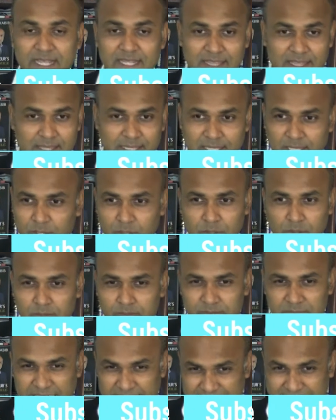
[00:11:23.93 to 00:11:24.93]
They know
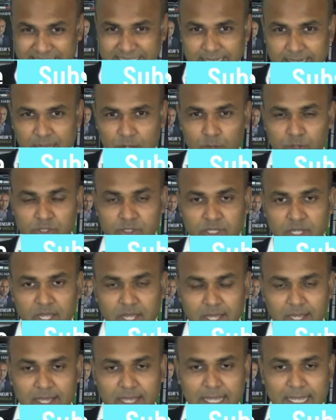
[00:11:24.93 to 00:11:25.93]
ins and outs,
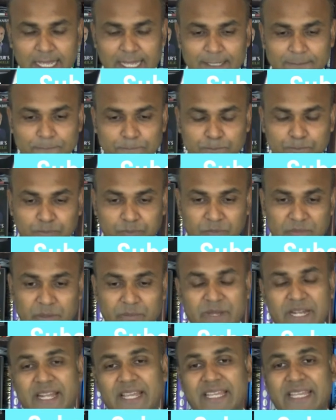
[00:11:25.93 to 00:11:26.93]

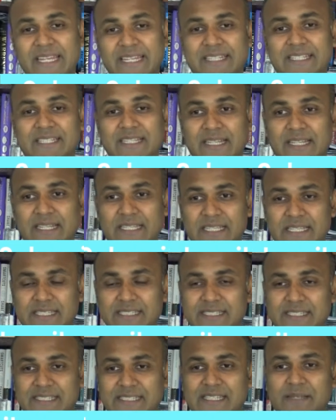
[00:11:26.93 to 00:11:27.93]
but it
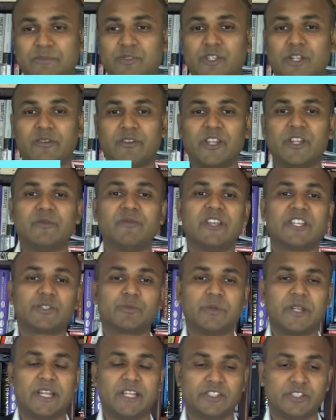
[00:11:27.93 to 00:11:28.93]
is some sort of
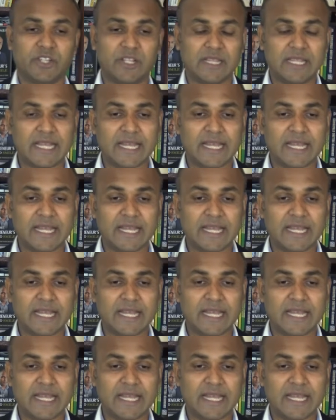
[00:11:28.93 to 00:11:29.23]
investment as well.